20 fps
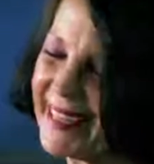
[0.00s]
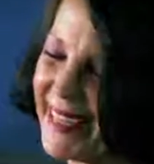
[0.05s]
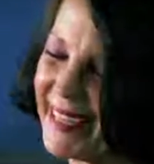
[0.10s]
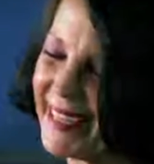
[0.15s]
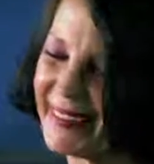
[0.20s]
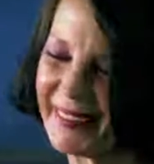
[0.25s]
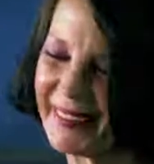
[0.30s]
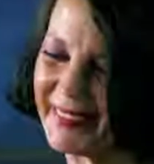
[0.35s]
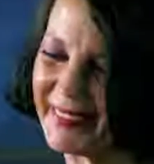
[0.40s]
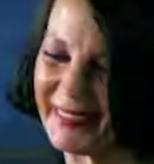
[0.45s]
I
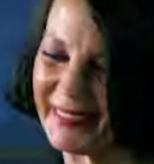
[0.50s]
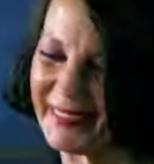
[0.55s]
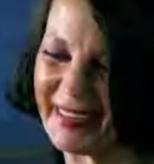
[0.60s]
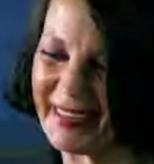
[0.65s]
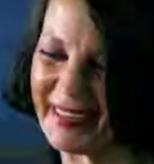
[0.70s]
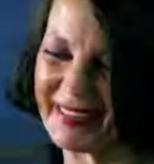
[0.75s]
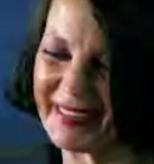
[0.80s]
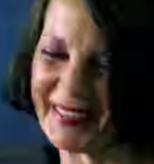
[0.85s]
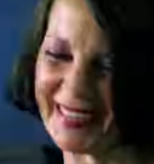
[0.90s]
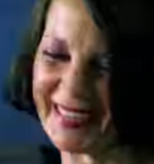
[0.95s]
don't know
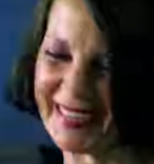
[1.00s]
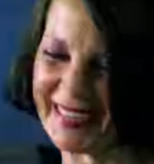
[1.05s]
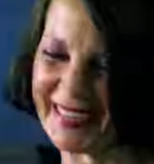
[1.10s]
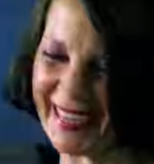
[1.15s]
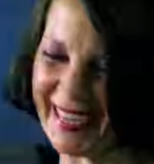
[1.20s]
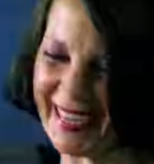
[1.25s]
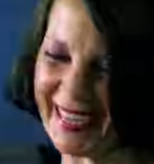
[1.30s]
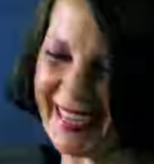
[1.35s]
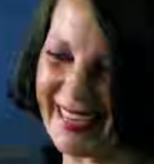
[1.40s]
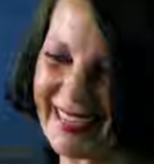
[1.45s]
how else to
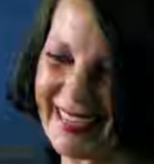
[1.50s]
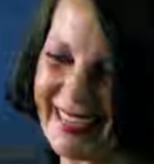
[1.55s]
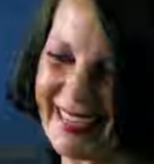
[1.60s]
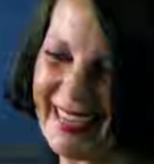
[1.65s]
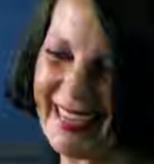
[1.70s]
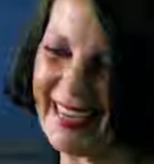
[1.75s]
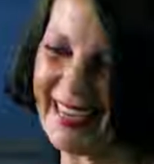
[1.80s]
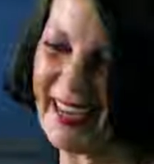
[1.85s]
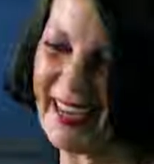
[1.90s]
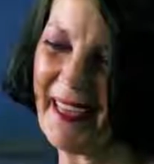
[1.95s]
say.
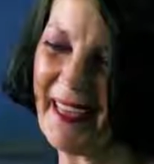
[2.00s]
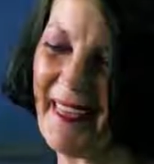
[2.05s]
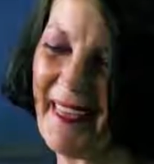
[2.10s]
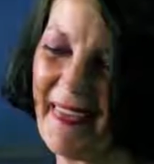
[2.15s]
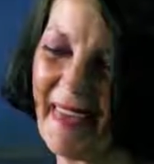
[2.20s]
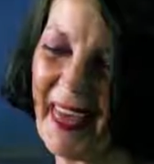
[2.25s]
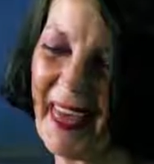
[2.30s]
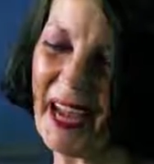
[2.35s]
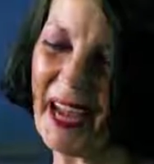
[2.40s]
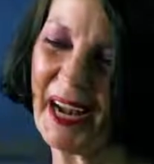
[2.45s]

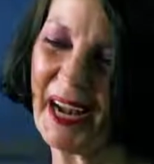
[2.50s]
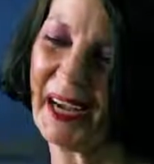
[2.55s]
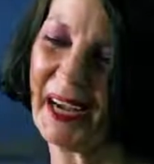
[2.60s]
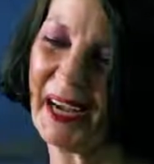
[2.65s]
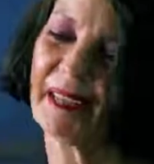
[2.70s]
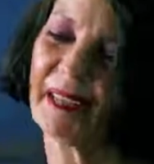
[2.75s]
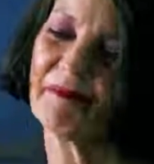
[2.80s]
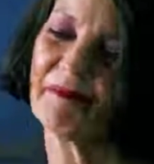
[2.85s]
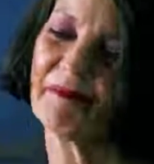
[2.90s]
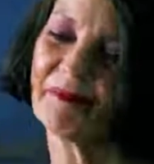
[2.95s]

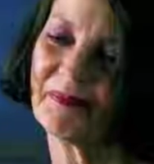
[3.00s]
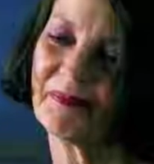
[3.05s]
I